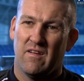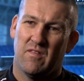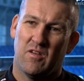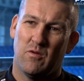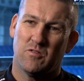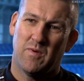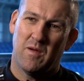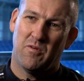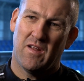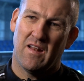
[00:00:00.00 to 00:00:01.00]
the
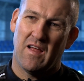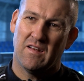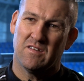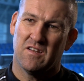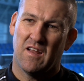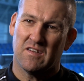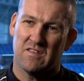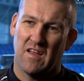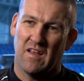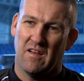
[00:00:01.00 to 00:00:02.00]
newspaper headlines the next
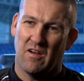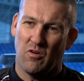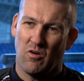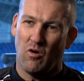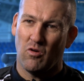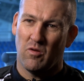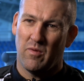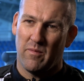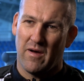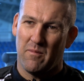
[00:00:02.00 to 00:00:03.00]
day are all going to
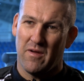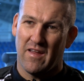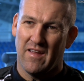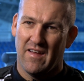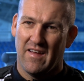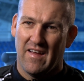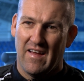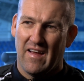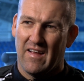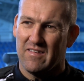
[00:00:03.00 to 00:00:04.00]
be about me.
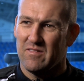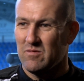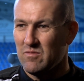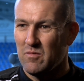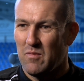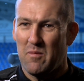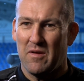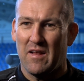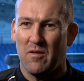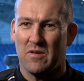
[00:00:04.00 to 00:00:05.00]
And maybe a little